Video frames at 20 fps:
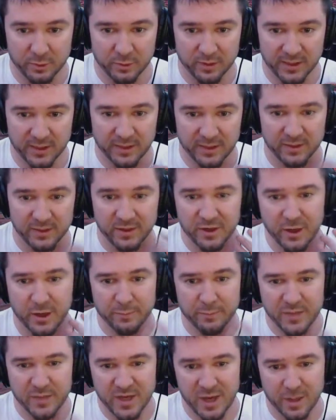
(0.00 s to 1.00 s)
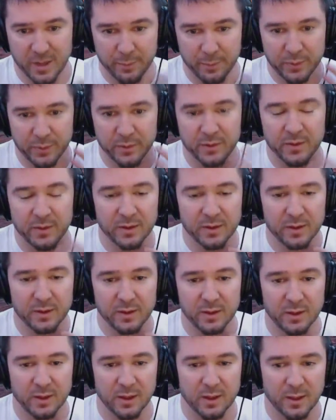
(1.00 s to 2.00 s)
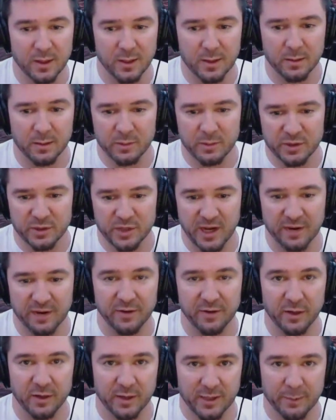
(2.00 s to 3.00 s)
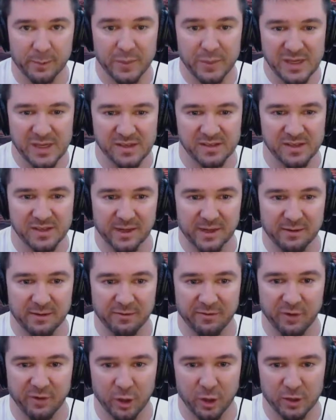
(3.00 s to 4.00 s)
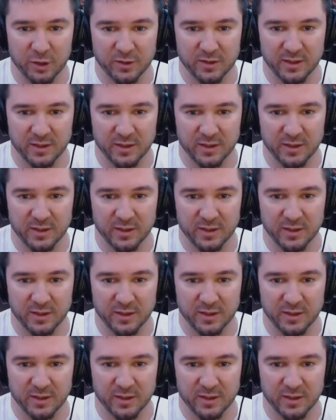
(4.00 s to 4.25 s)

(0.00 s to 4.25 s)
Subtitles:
They had to numb me up, which kind of felt like a bee sting at first,